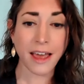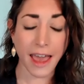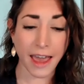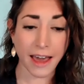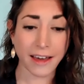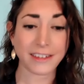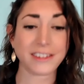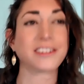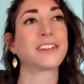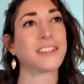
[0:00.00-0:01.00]

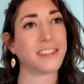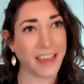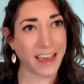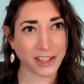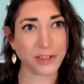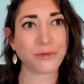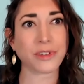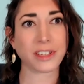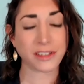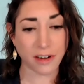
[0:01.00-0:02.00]
And then you
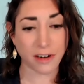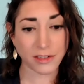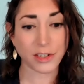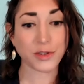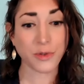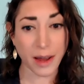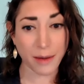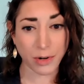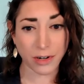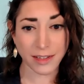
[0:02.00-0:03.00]
really start to
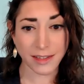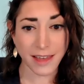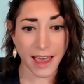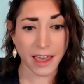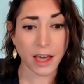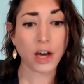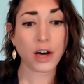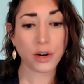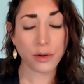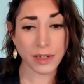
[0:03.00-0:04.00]
scramble and say,
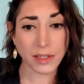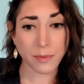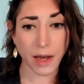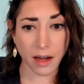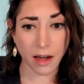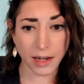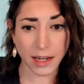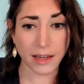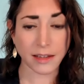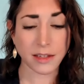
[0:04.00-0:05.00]
who is my
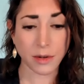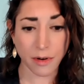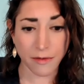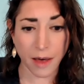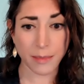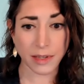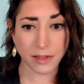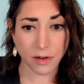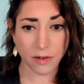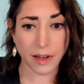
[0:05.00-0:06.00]
audience? Who have I been
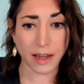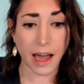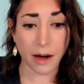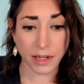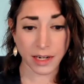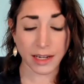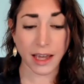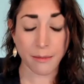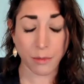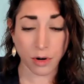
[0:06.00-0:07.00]
serving? How can I
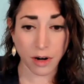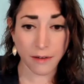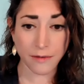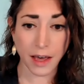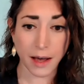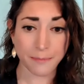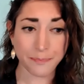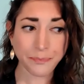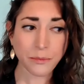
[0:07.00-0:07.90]
get more of them?